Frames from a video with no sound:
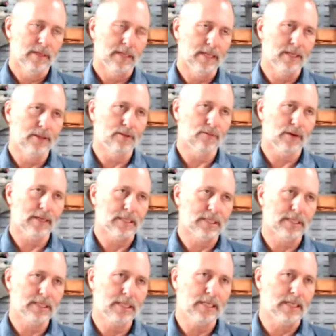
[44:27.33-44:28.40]
in the right
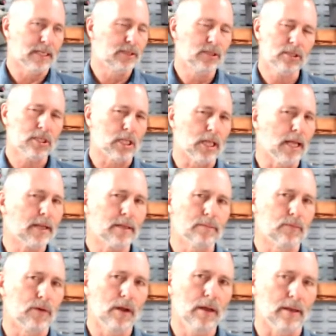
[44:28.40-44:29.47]
seat and then just letting them
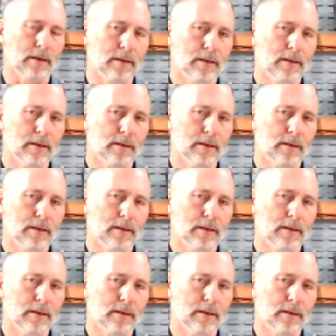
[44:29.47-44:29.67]
run,